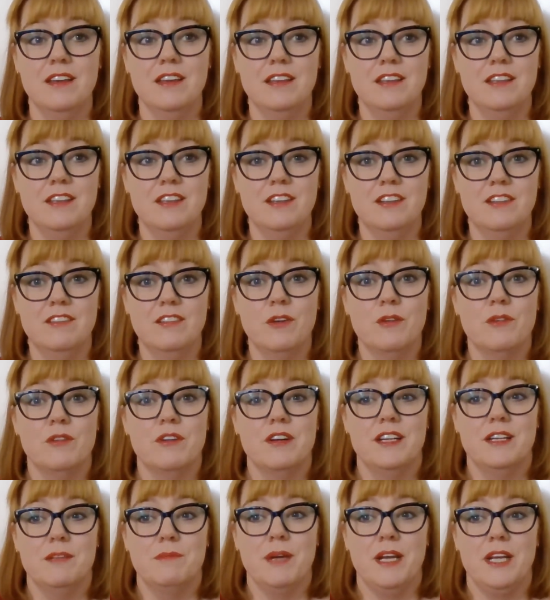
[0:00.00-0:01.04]
you'd
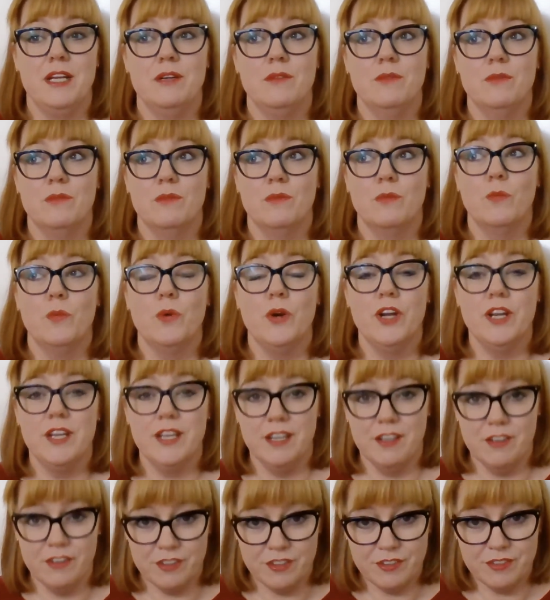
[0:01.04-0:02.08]
already been
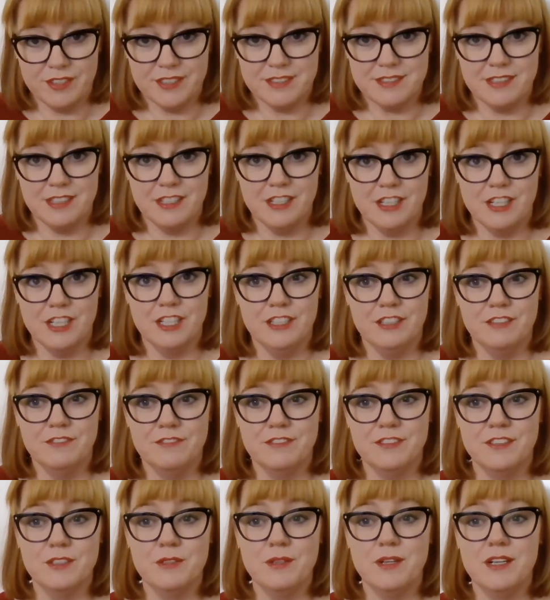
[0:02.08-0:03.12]
working on your SEO
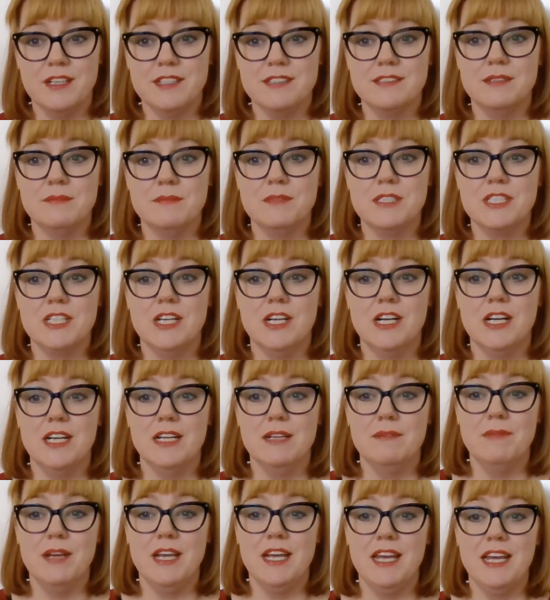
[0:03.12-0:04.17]
for quite some
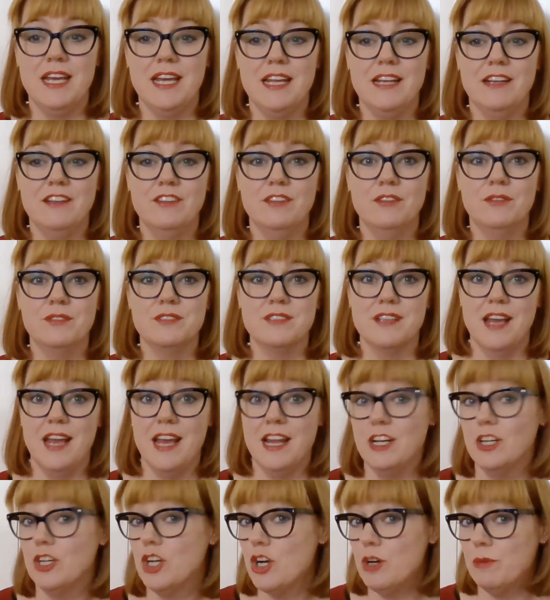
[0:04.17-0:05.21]
time, and you also
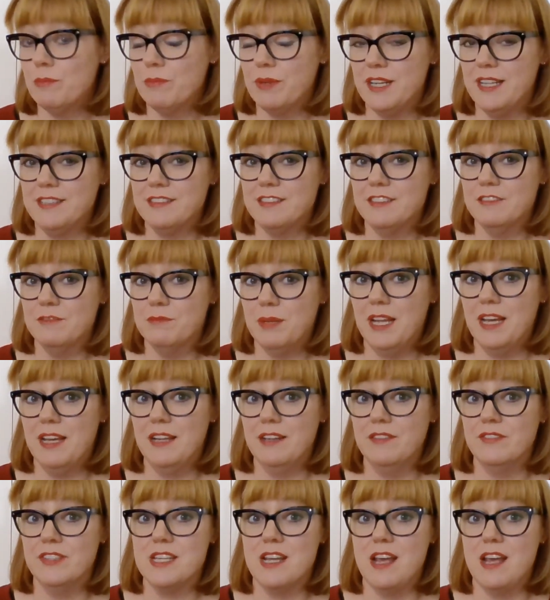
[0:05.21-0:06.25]
had a comprehensive plan
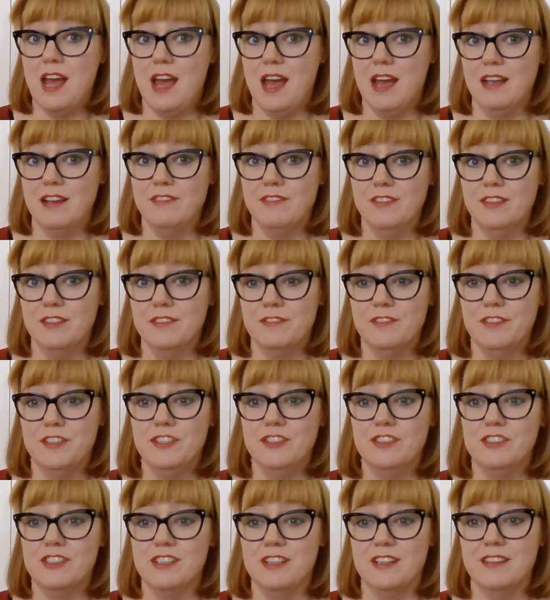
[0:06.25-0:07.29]
of attack for the
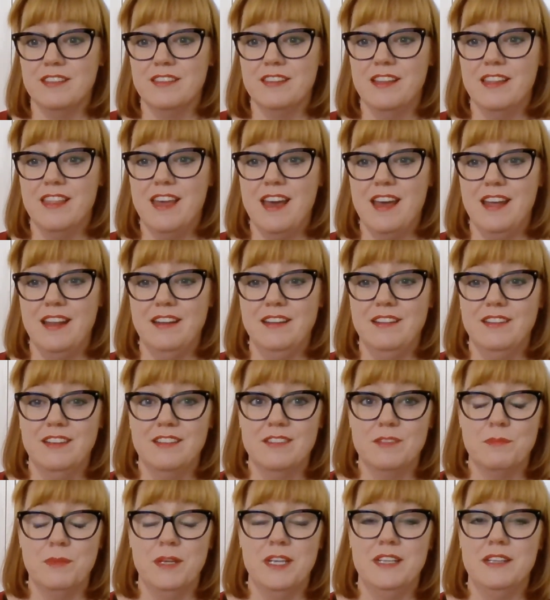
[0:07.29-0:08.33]
future. So that
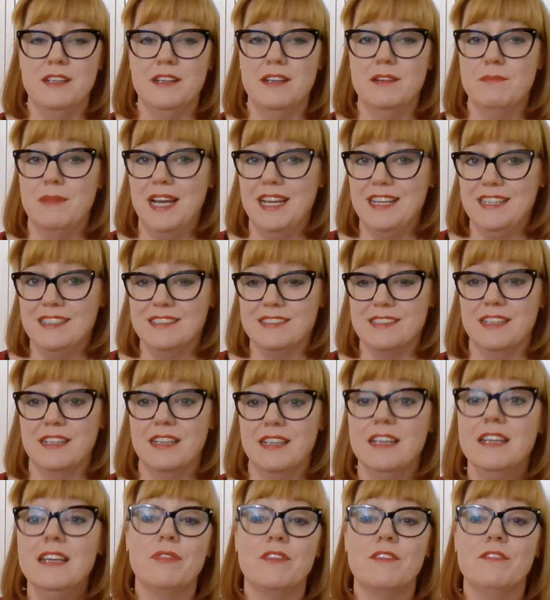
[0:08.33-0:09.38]
has been
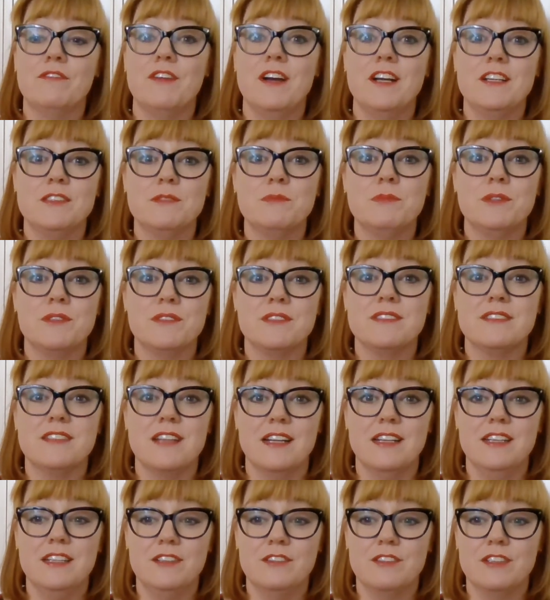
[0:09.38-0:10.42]
amazing. The Facebook
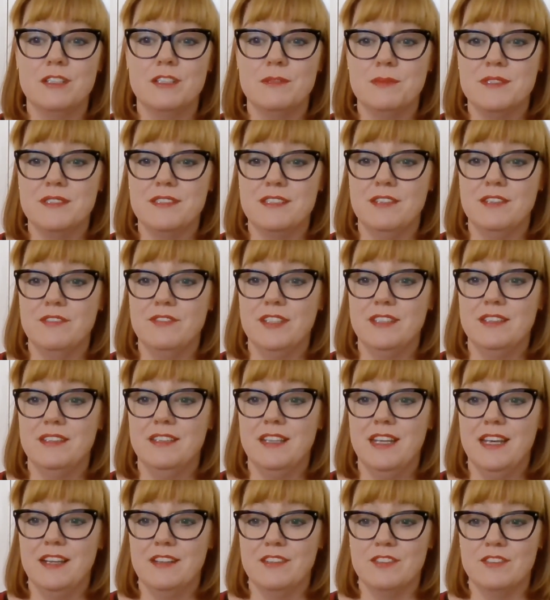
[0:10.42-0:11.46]
study group has given
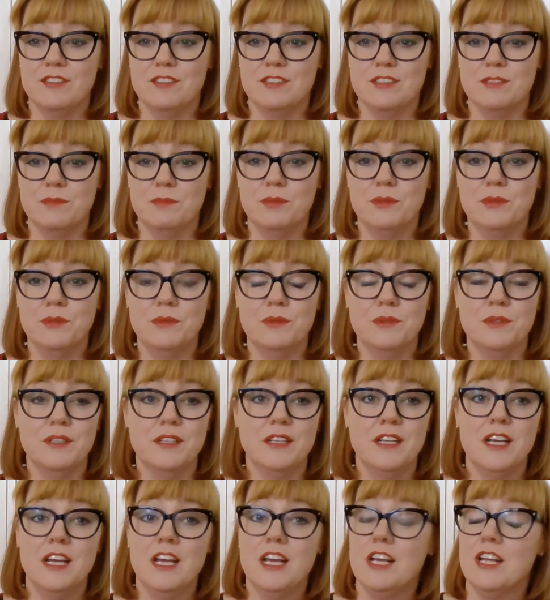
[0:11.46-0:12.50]
extra support.